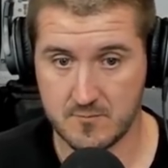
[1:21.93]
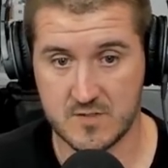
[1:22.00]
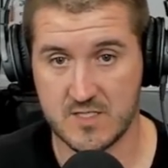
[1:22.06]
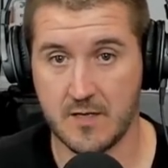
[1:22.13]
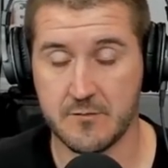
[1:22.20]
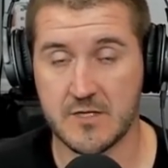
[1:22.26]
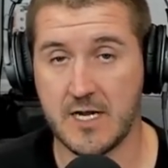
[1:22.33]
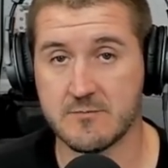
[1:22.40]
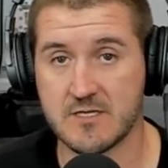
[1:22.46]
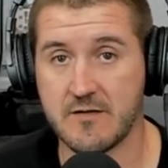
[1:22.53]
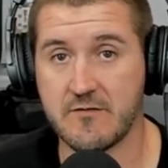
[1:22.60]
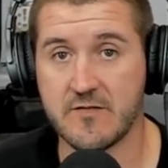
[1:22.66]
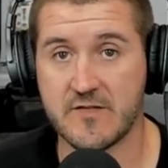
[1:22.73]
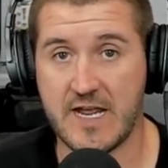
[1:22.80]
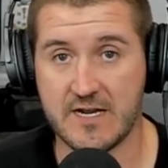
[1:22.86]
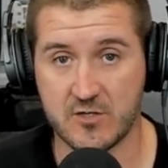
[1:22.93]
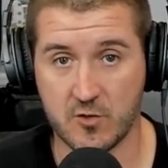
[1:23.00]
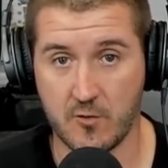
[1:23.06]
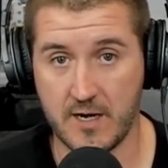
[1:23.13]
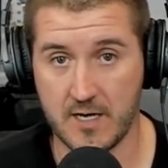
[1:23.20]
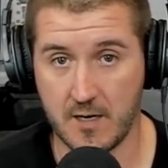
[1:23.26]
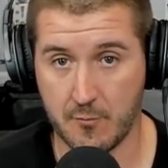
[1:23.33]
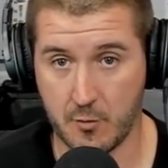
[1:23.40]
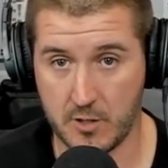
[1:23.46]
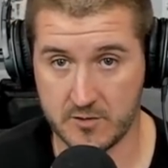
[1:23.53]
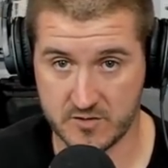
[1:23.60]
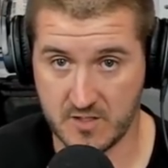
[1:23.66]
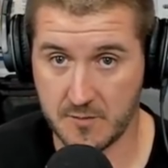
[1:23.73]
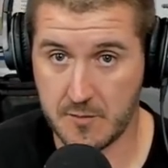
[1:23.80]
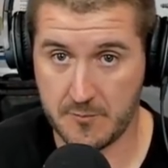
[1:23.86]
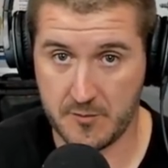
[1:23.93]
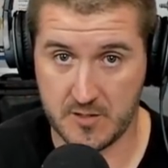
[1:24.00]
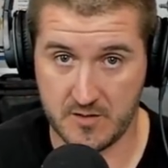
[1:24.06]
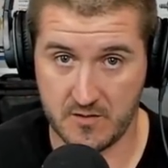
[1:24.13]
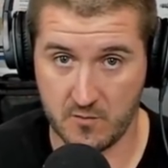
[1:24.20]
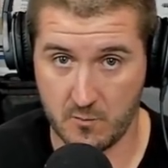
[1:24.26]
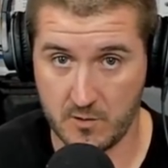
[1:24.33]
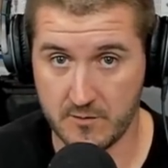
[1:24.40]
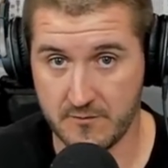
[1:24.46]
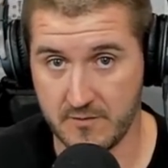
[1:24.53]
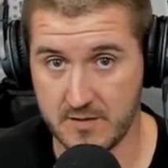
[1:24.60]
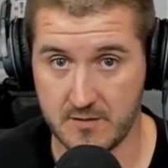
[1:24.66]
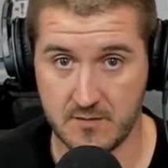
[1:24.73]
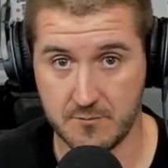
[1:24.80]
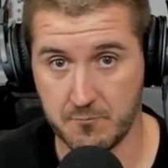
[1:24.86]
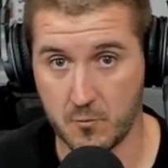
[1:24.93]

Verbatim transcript: Sometimes I've even had crane operators come up onto the roof and